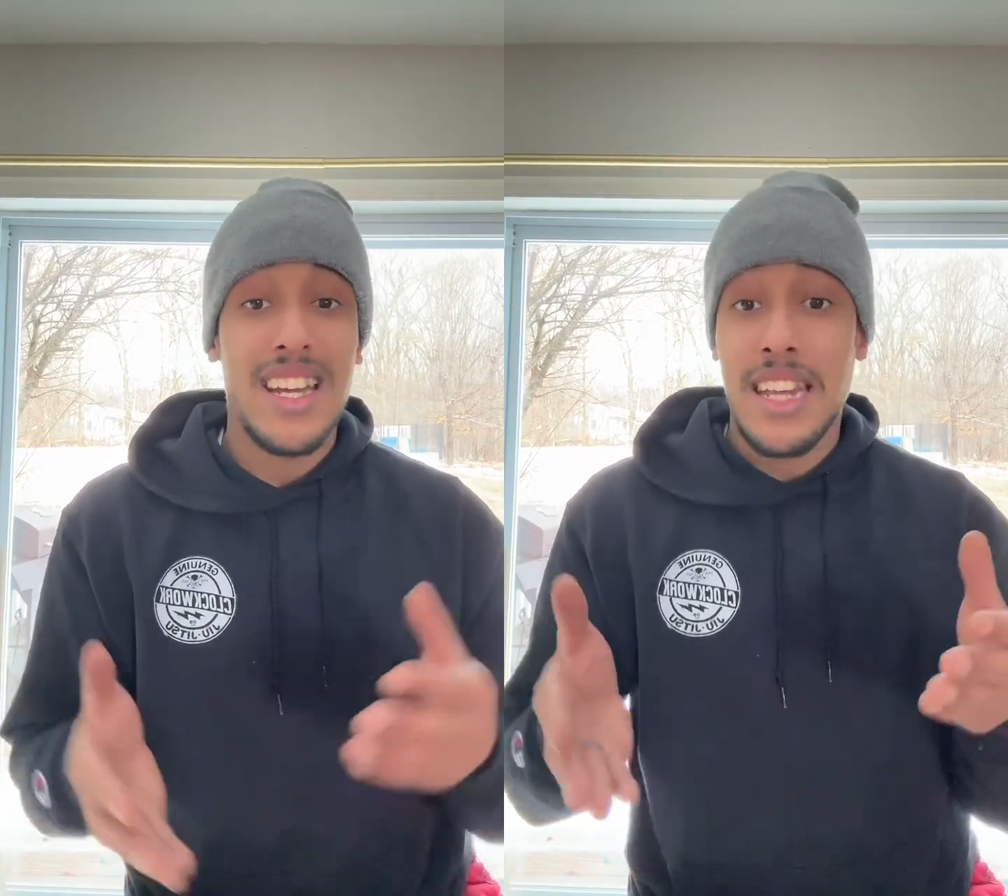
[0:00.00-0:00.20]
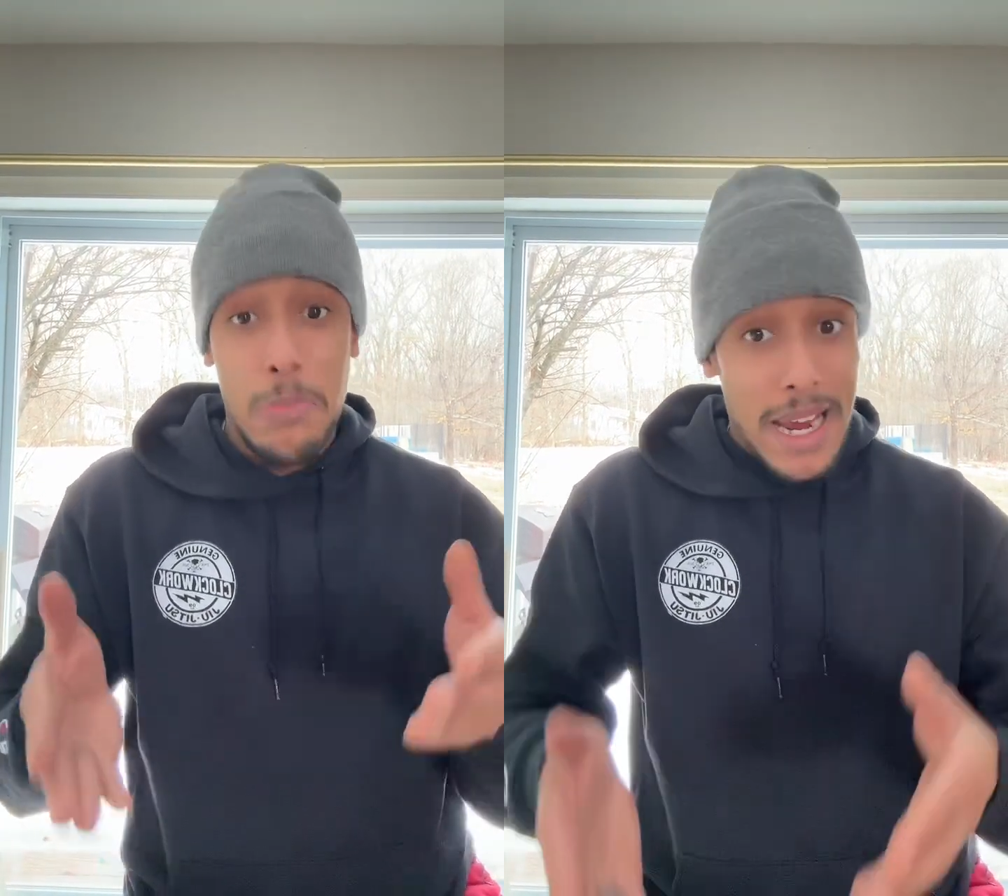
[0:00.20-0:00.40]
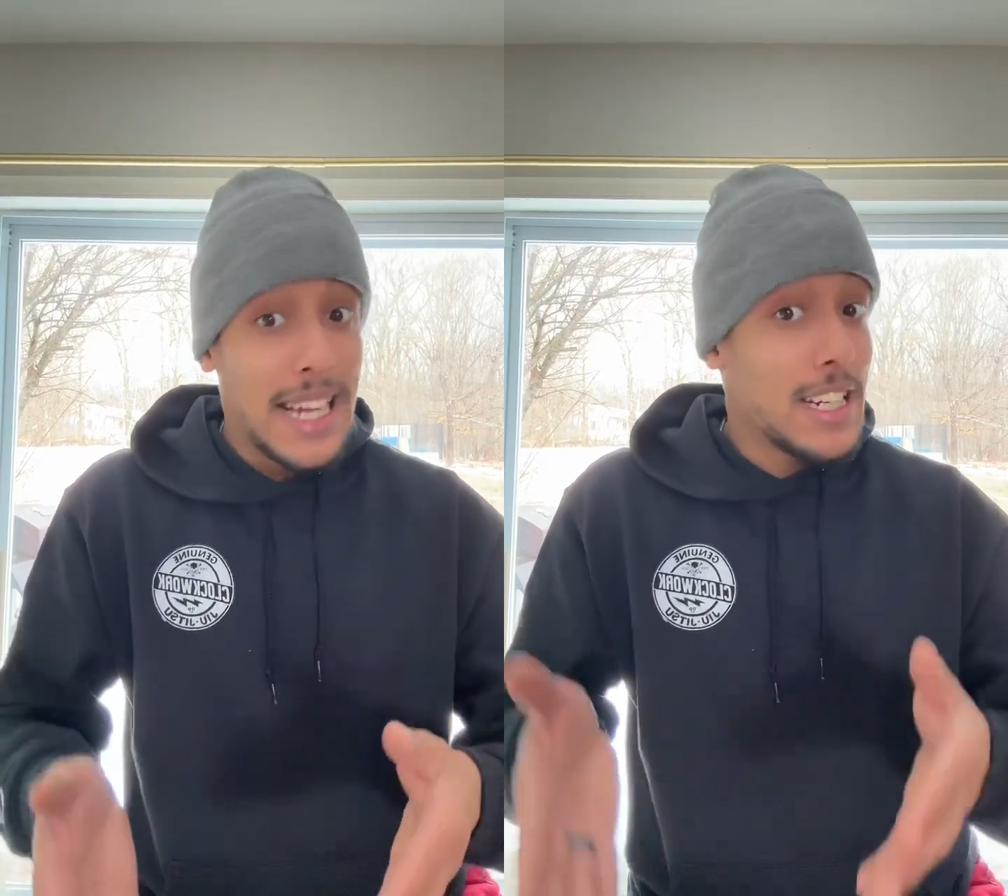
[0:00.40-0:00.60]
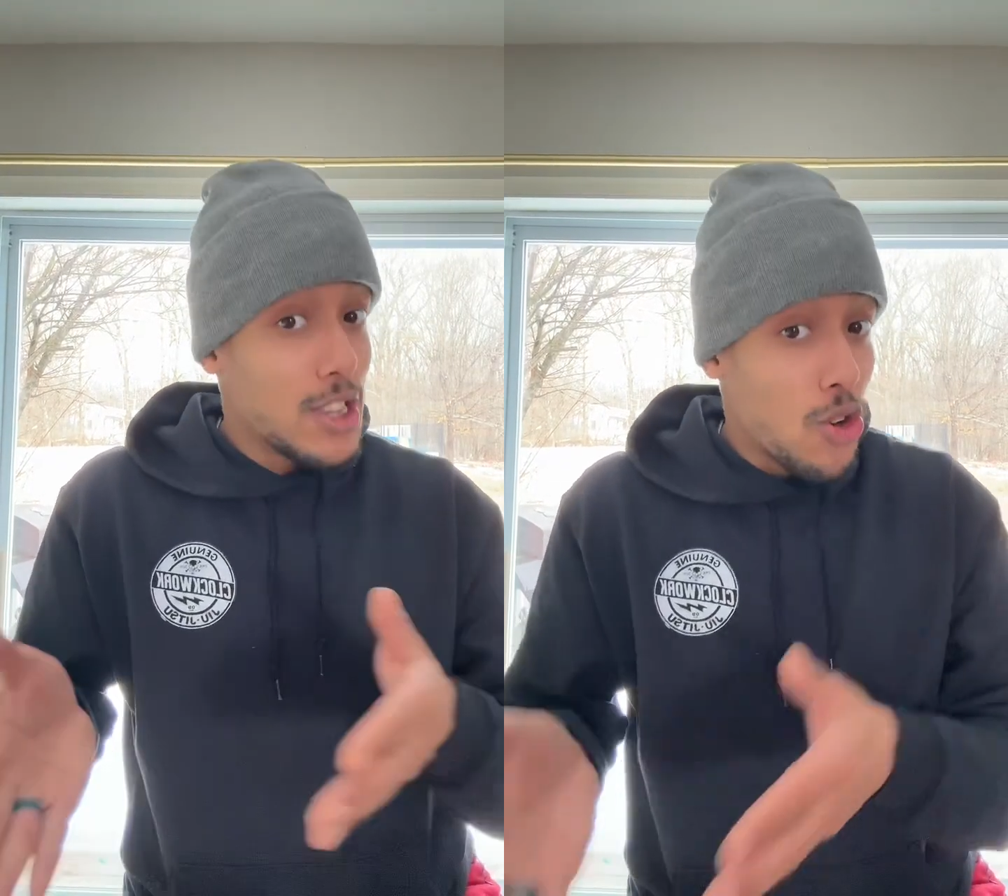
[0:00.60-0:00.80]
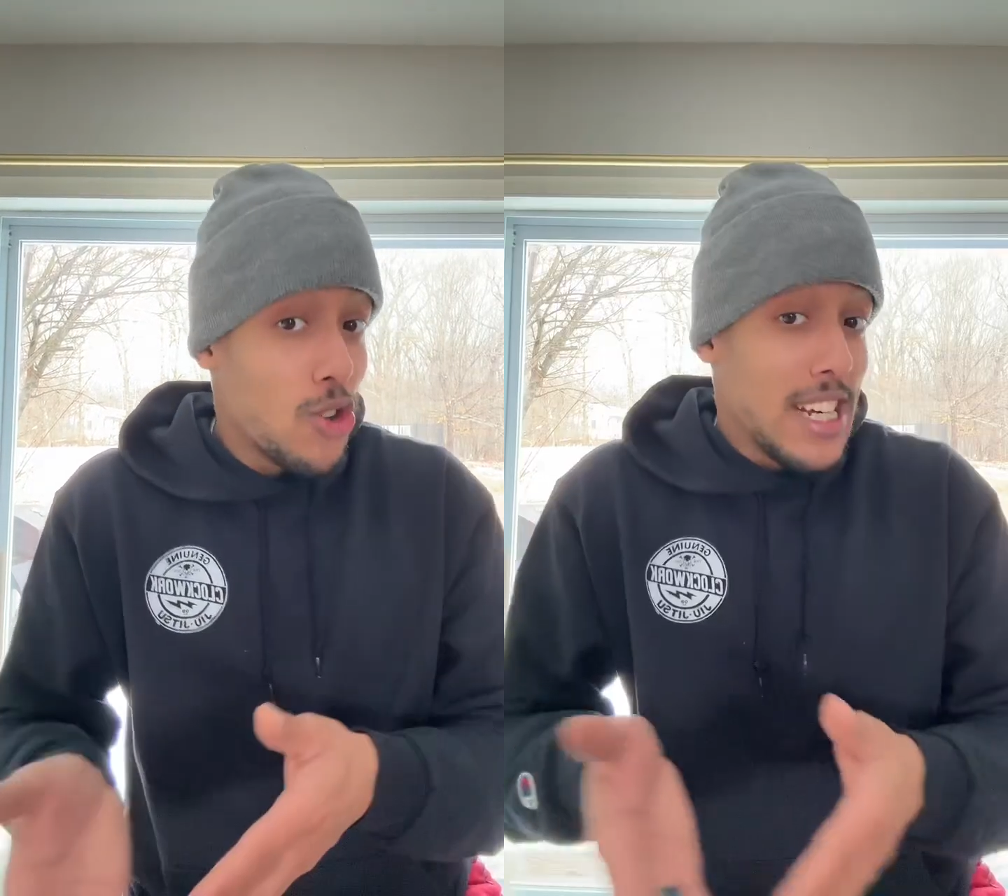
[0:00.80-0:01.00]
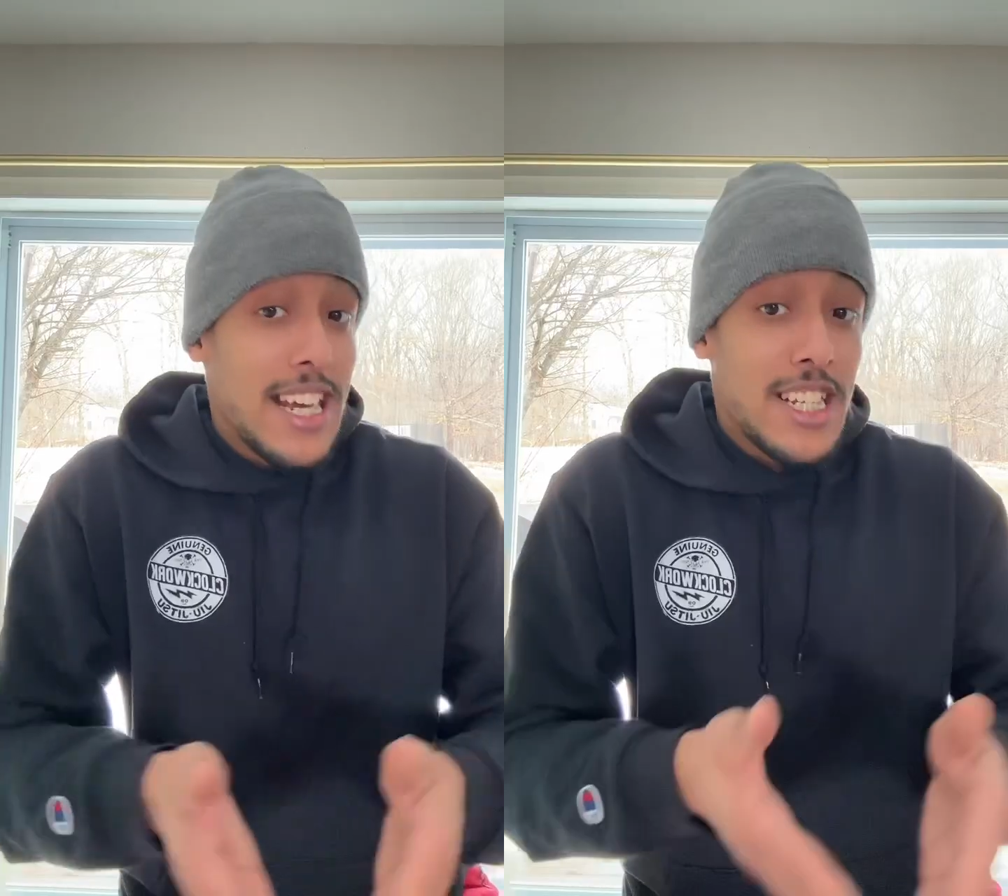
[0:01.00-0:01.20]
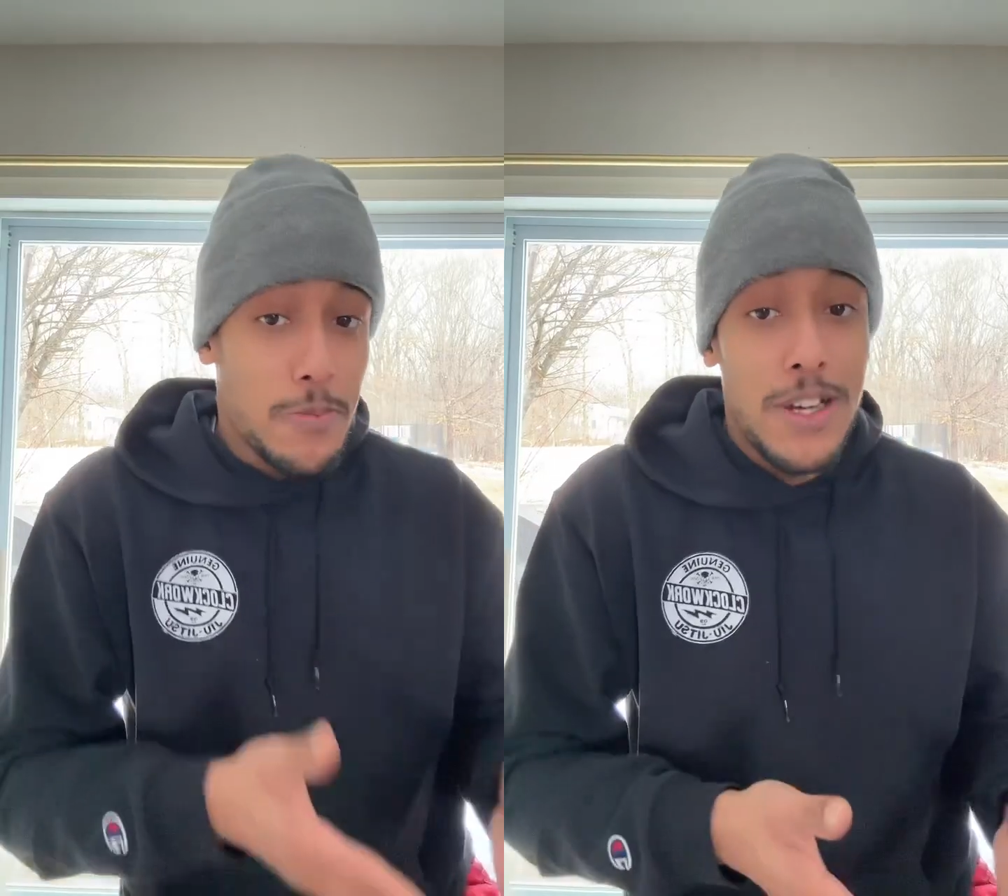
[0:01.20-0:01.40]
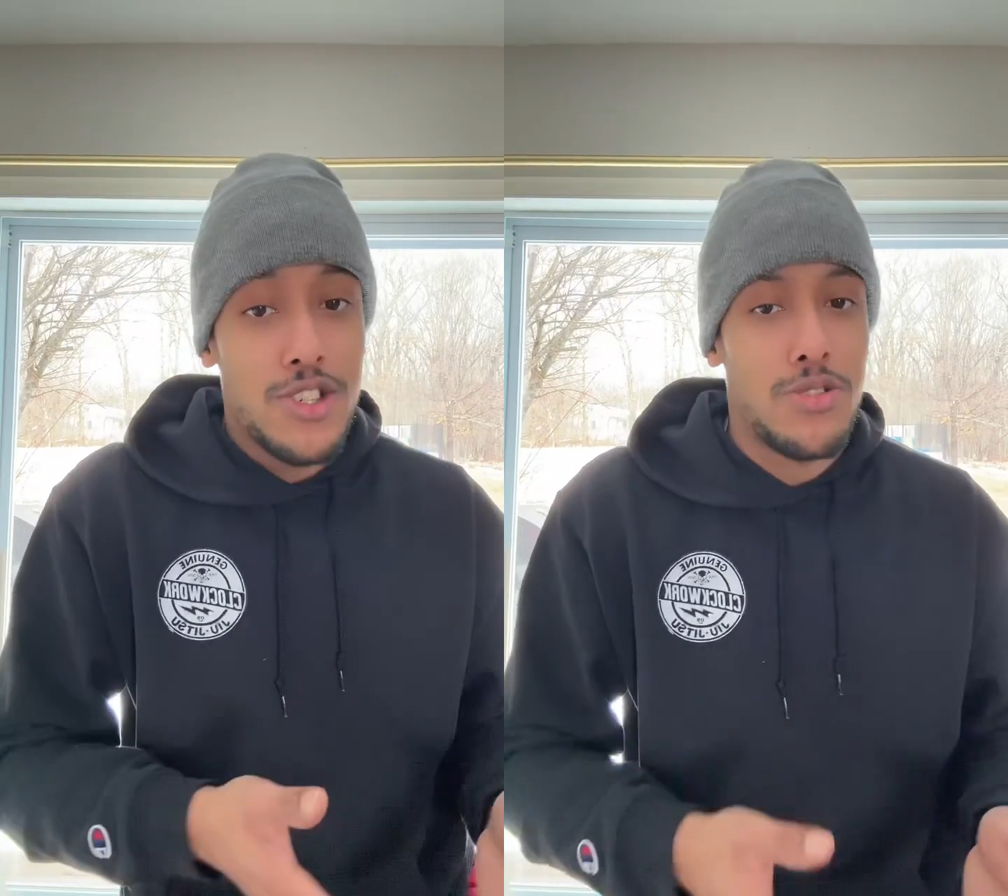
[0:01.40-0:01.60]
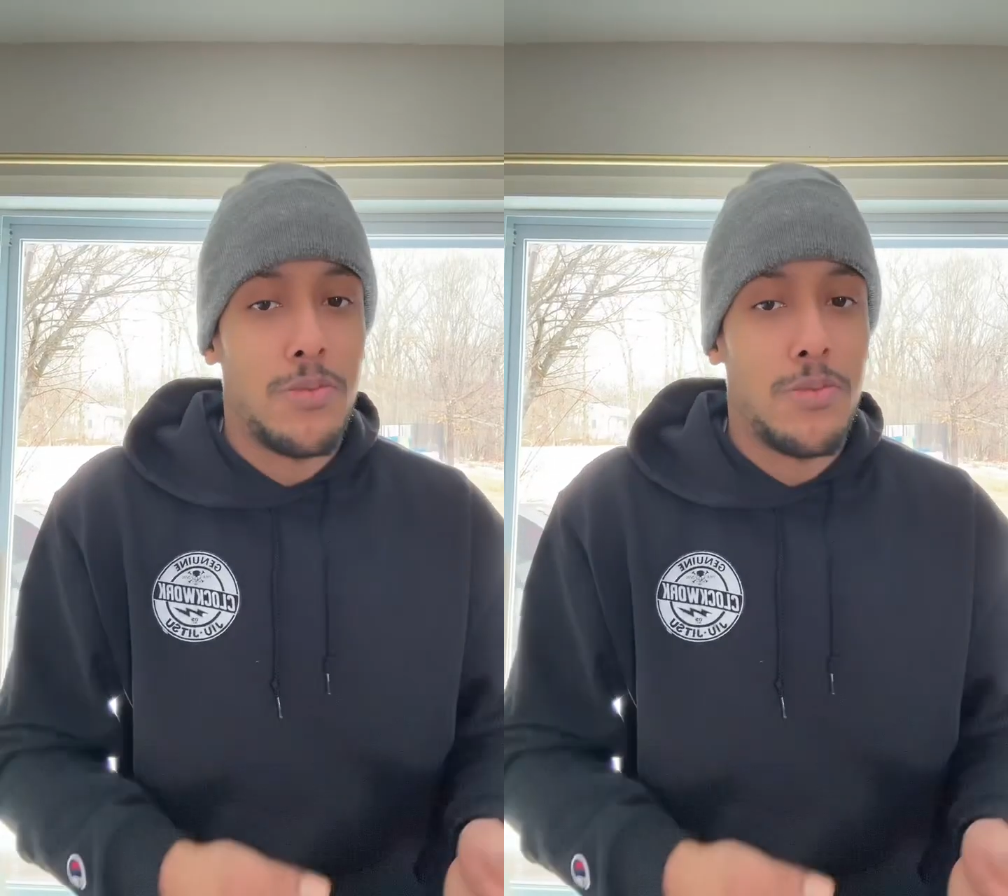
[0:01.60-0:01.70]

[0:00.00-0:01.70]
They make it in 38 Special.